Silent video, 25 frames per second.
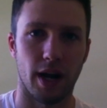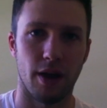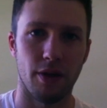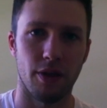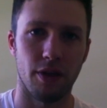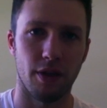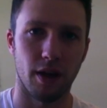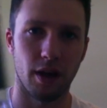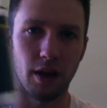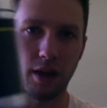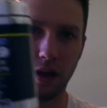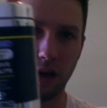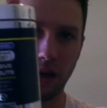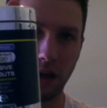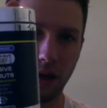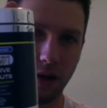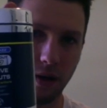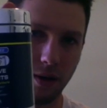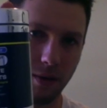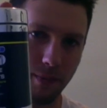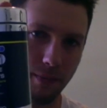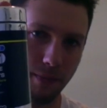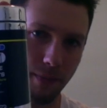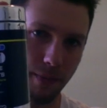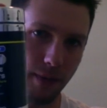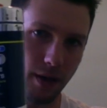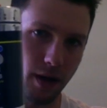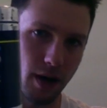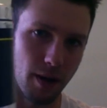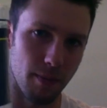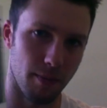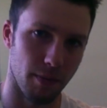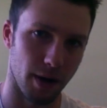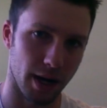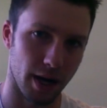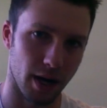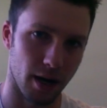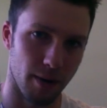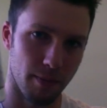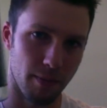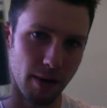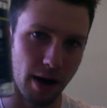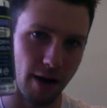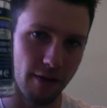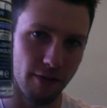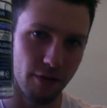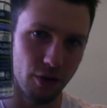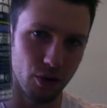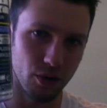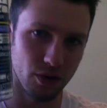I think kind of
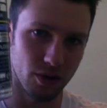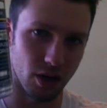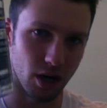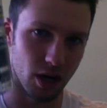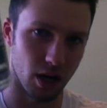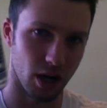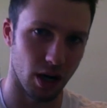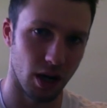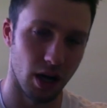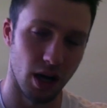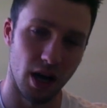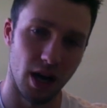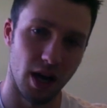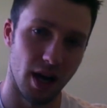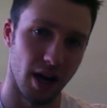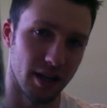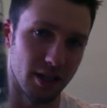my views are,